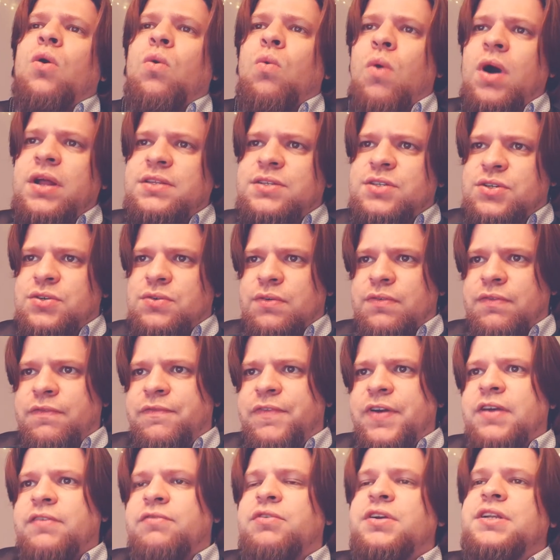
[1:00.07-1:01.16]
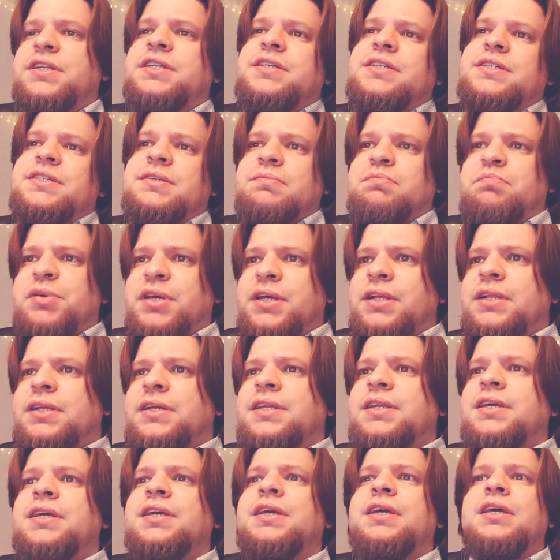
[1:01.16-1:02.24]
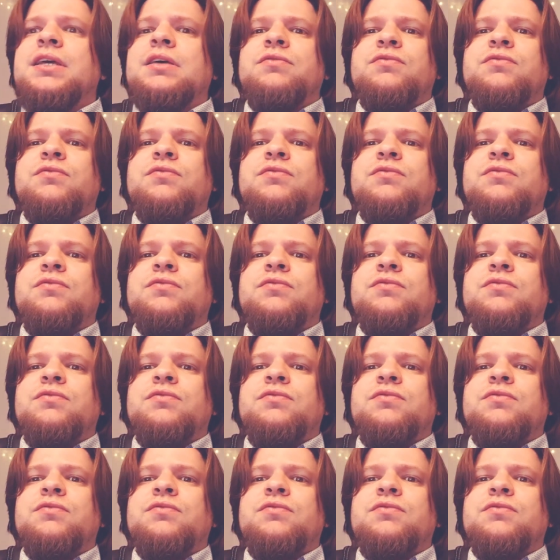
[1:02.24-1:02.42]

What's your favorite disability